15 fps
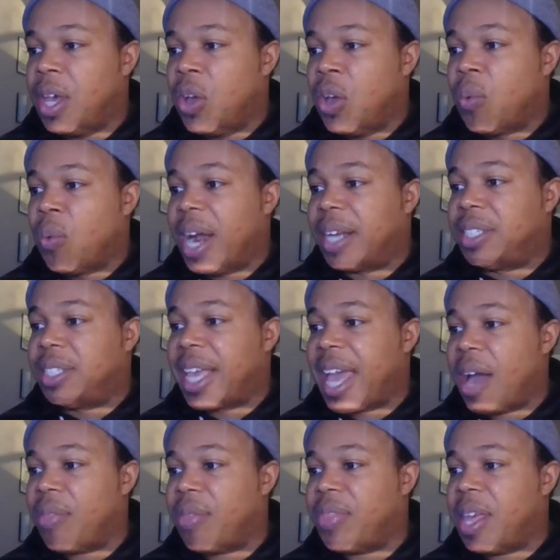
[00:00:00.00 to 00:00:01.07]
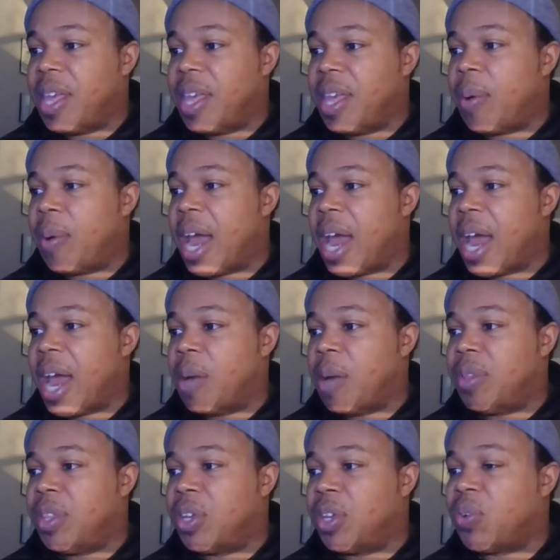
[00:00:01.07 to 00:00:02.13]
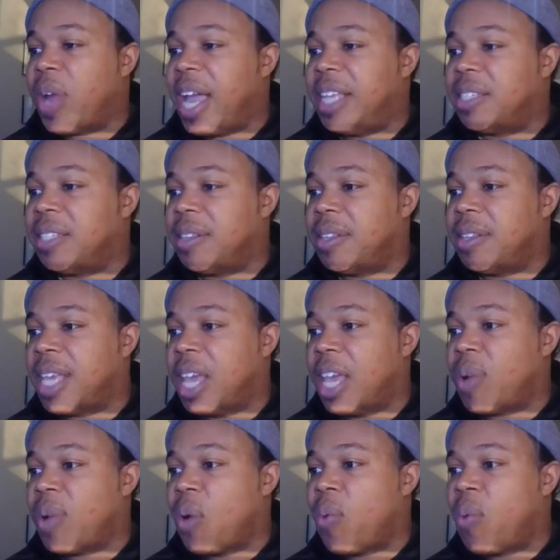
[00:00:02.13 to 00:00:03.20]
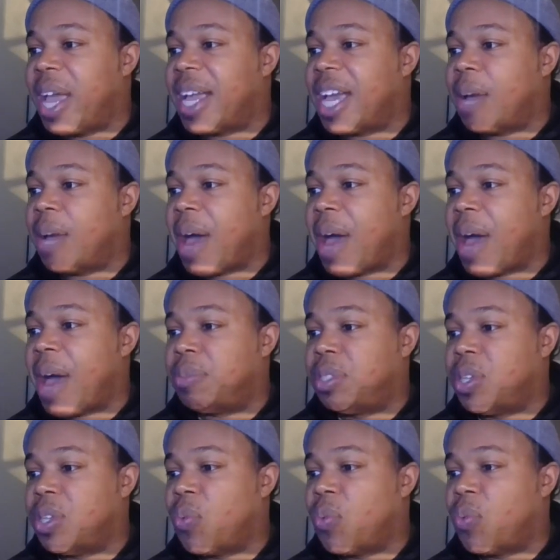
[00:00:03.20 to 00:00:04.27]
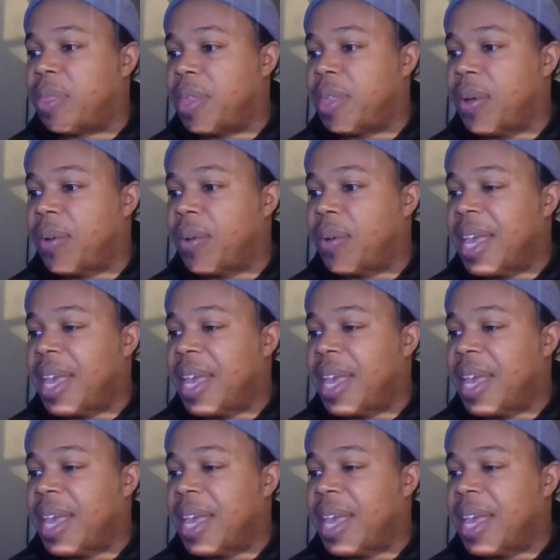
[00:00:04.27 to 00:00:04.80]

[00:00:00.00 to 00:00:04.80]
Were I to count them, they would outnumber the grains of the sand. When I wake up, I am still with you.